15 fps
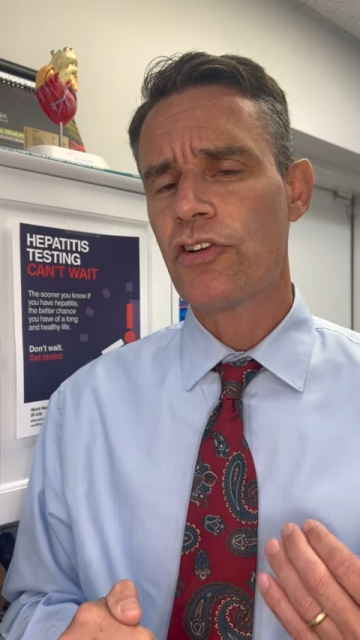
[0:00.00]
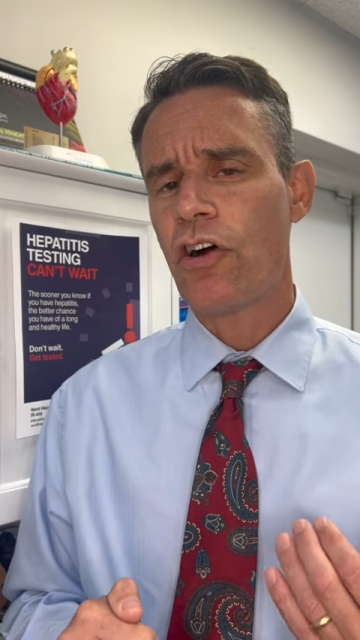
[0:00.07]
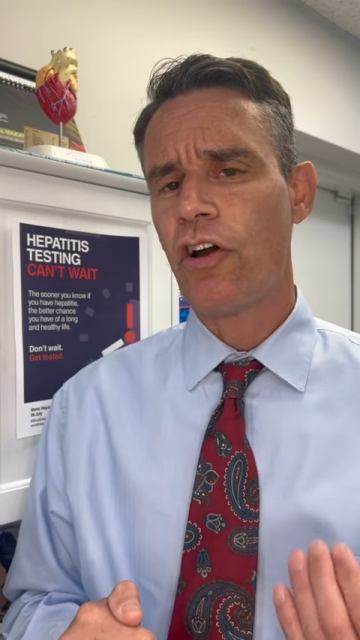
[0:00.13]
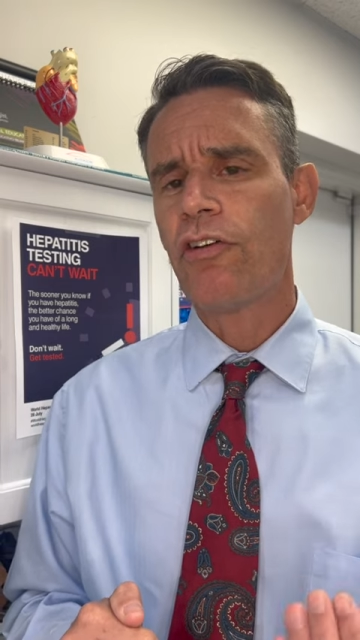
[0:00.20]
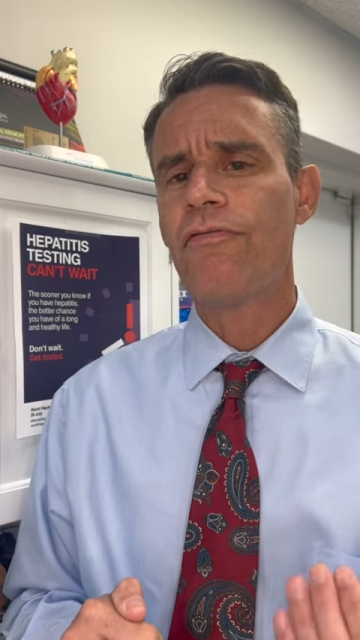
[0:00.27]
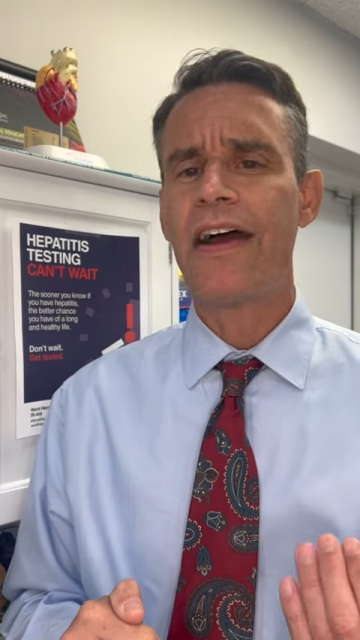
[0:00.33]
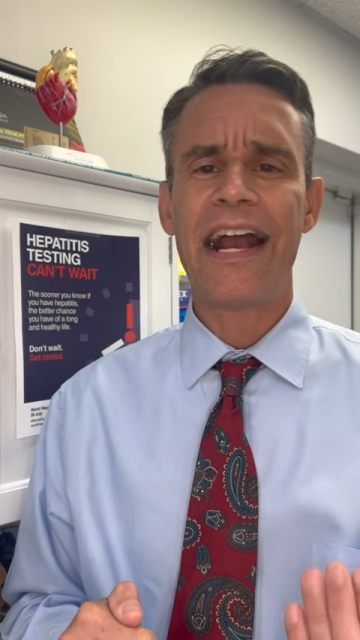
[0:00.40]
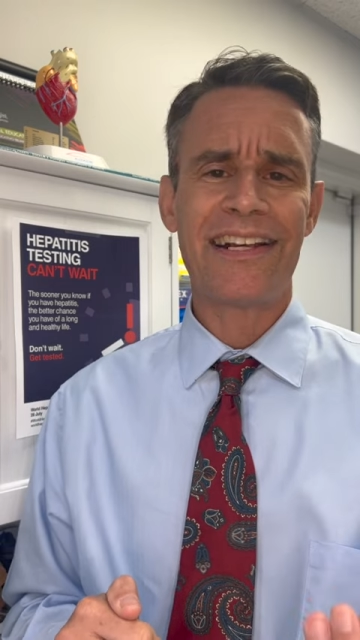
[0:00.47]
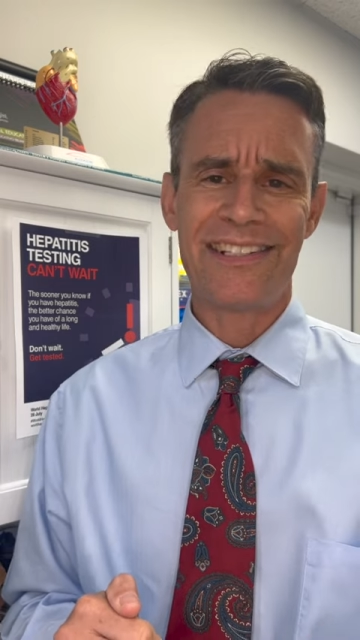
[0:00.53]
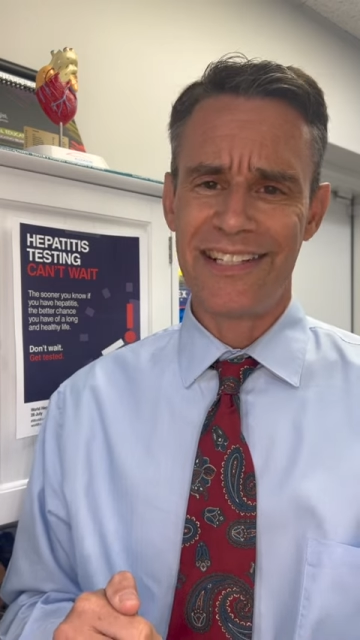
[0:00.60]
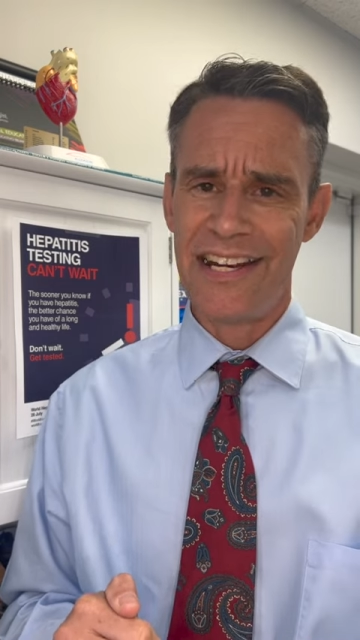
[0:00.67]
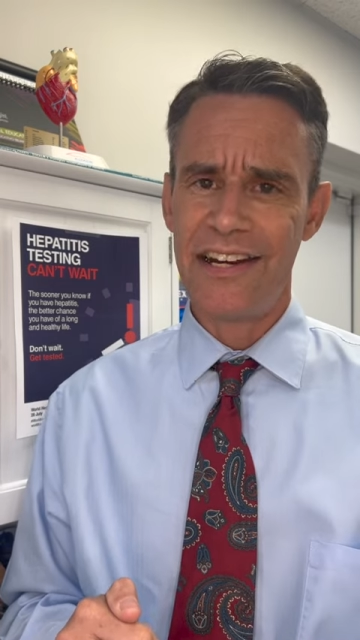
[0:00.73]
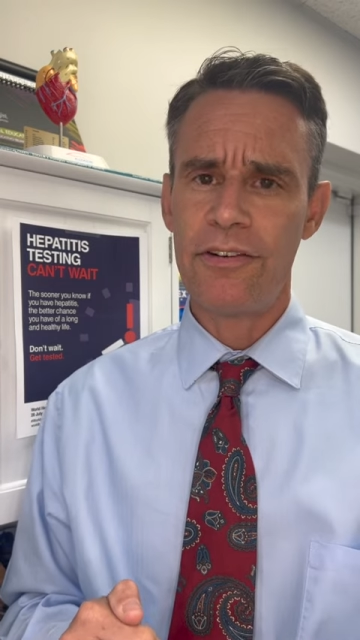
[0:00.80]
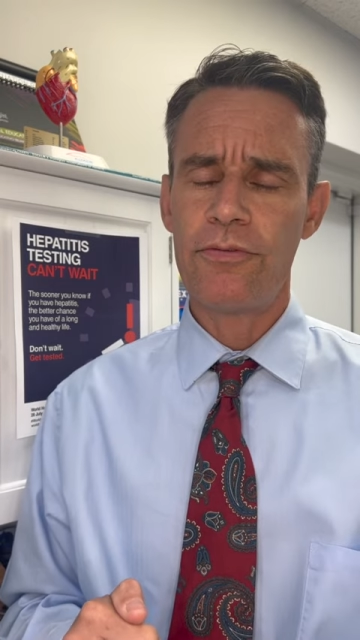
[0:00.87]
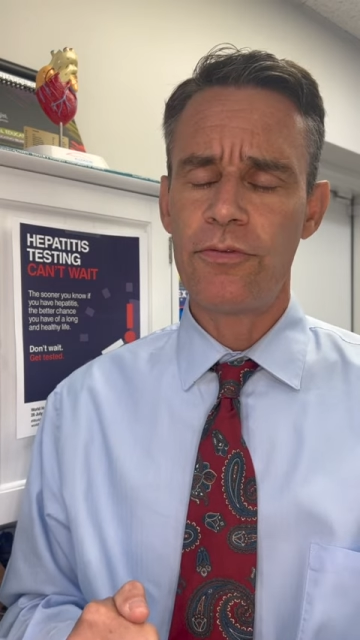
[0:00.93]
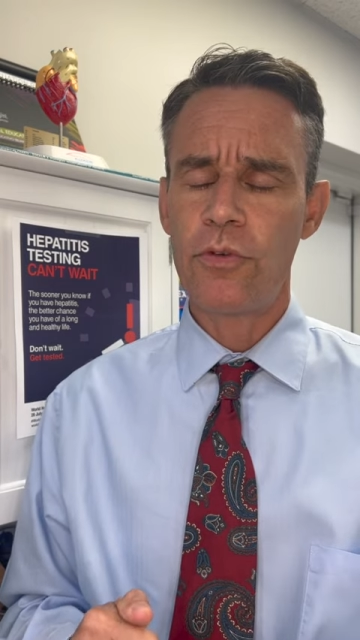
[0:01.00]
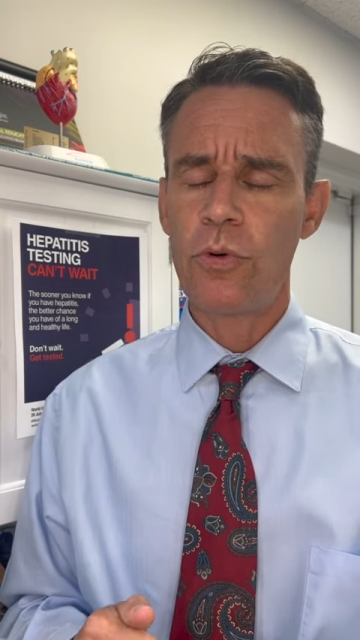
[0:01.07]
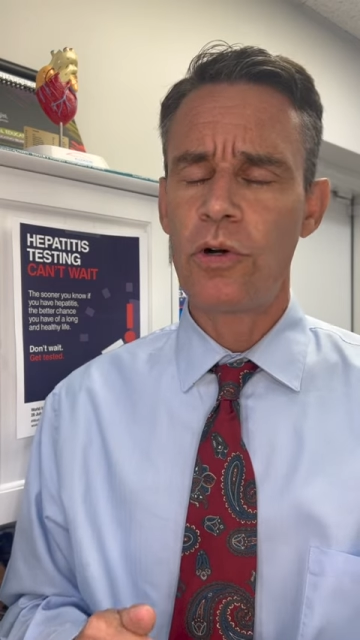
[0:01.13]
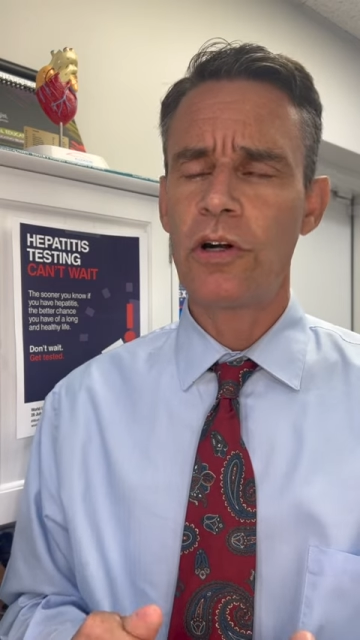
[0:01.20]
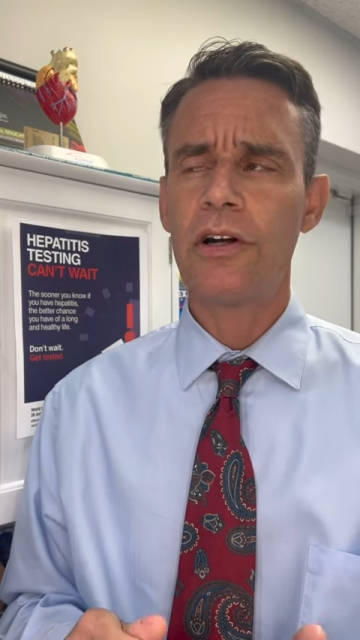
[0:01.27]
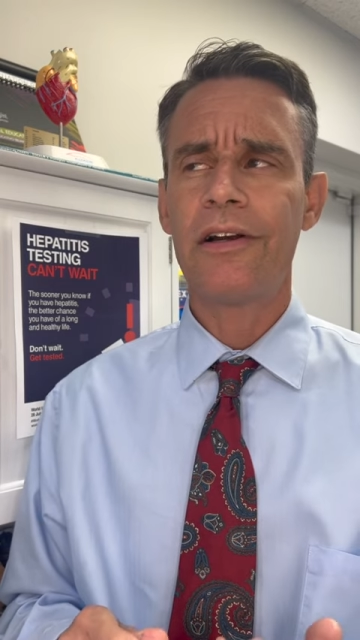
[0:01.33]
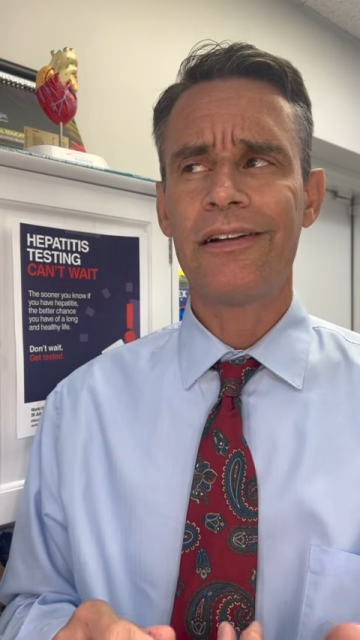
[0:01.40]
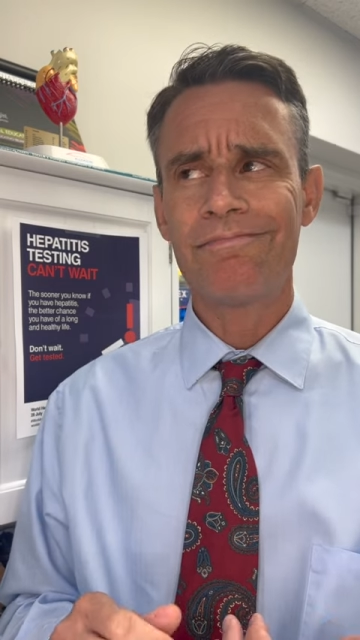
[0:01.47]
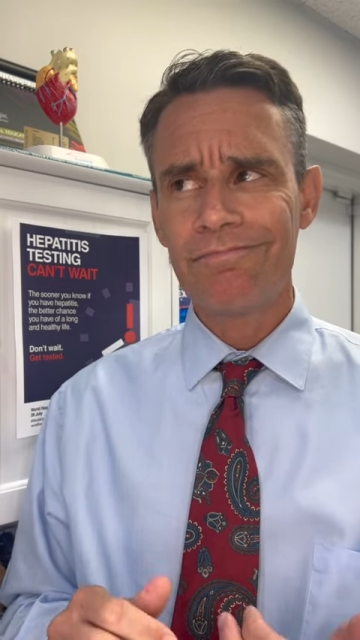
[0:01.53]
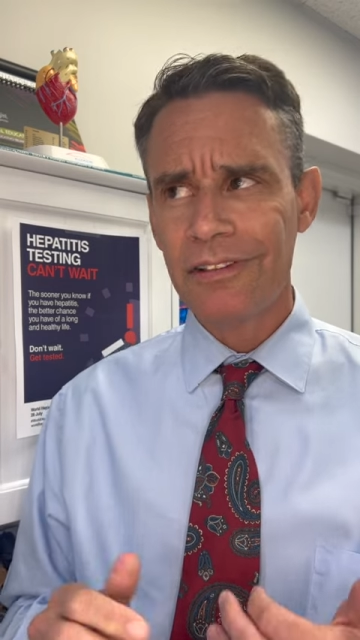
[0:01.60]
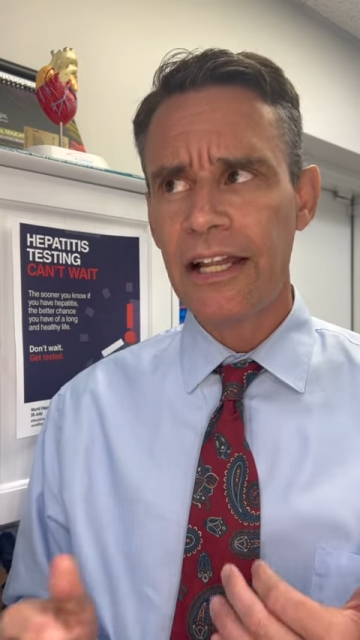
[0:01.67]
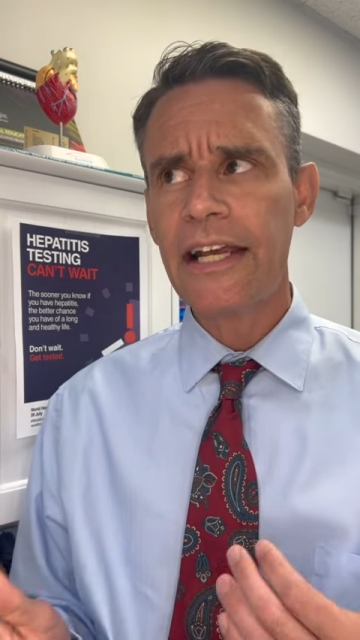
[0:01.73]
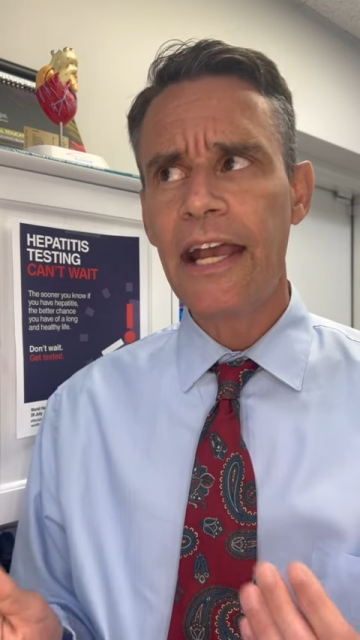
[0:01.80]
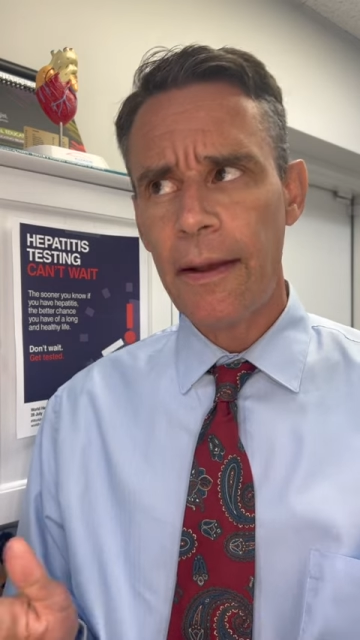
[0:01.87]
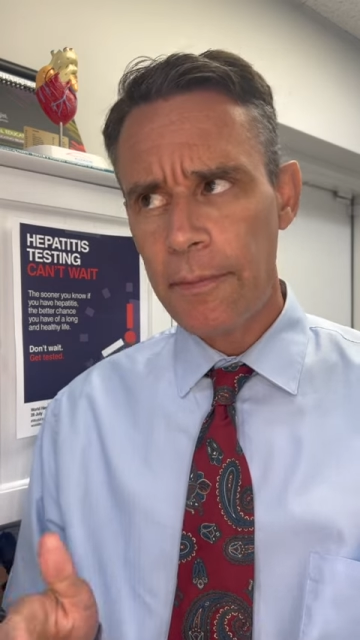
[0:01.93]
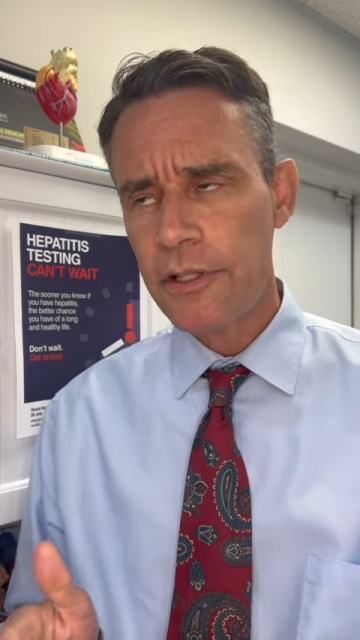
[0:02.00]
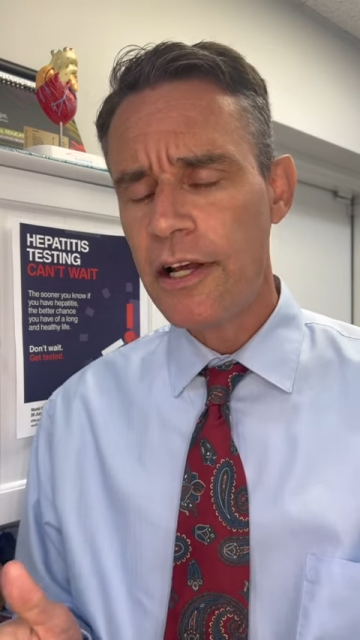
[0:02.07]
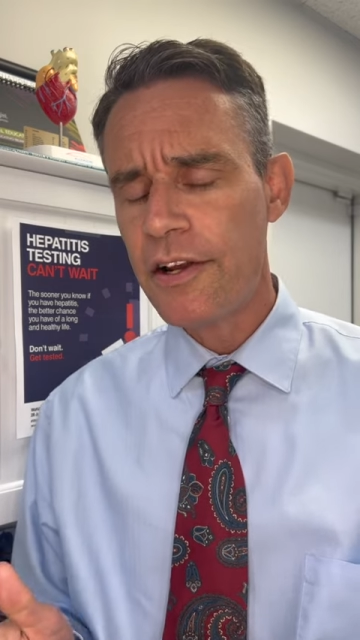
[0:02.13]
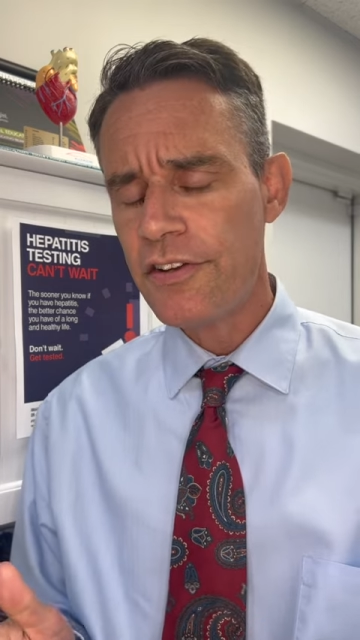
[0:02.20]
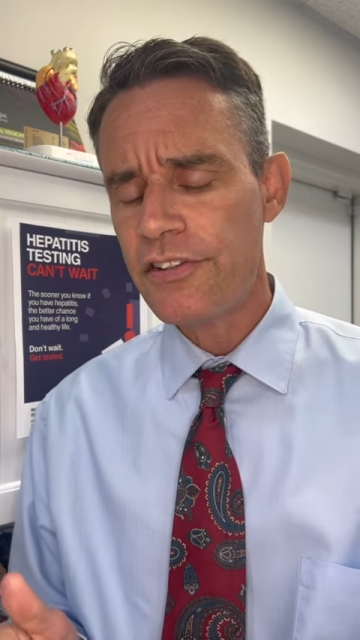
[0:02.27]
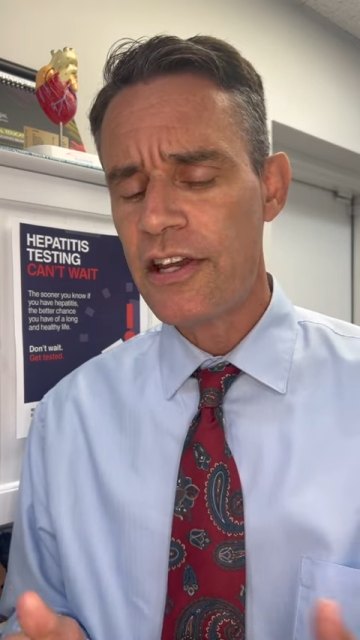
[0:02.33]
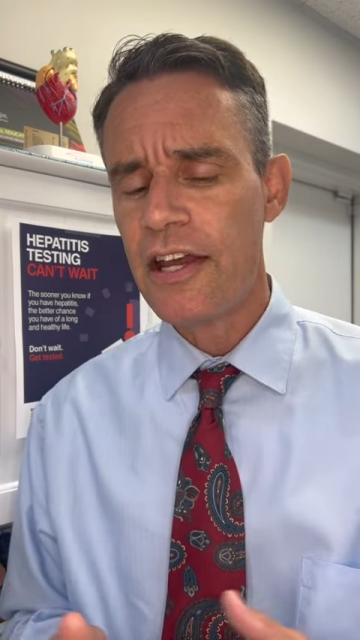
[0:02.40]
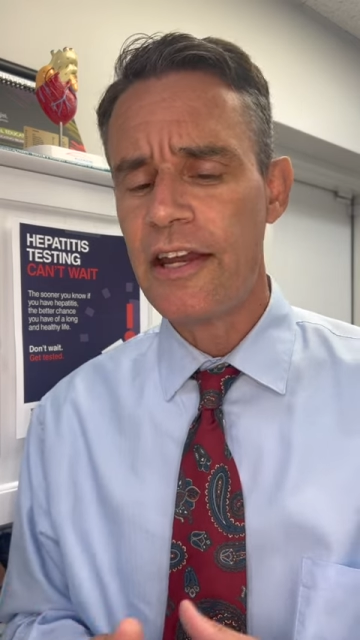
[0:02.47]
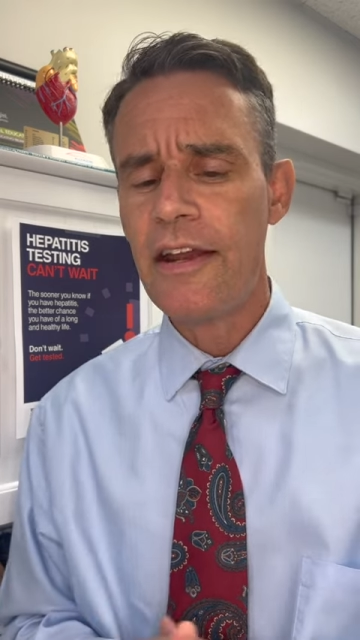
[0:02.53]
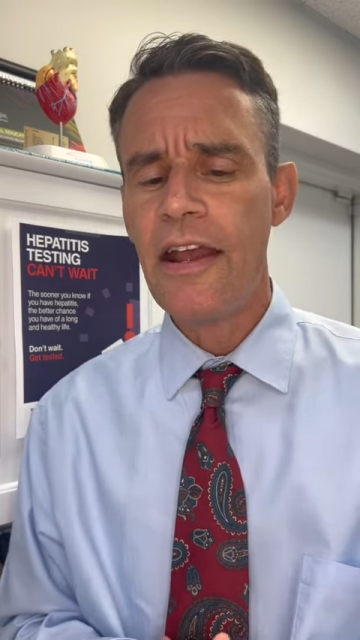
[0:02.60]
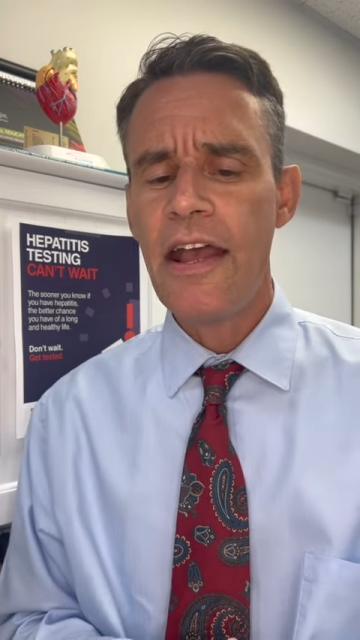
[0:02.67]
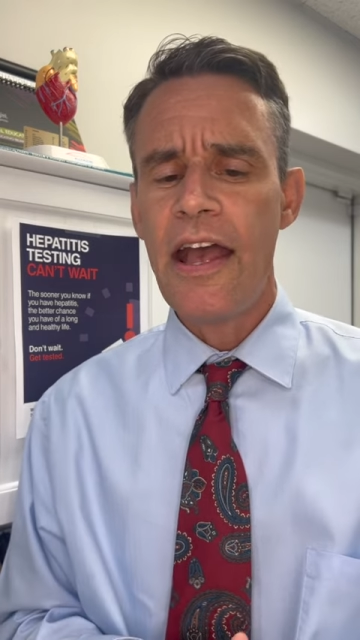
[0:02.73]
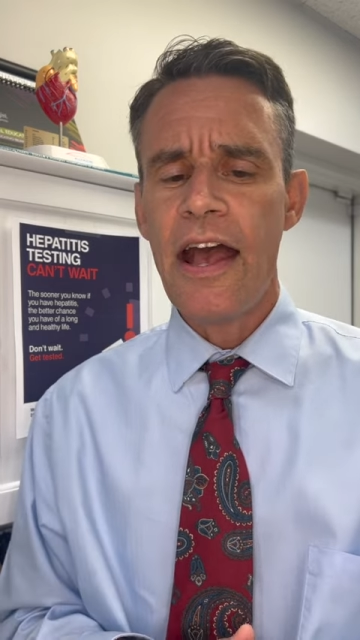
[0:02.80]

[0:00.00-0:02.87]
are vaccinated for, like hepatitis A,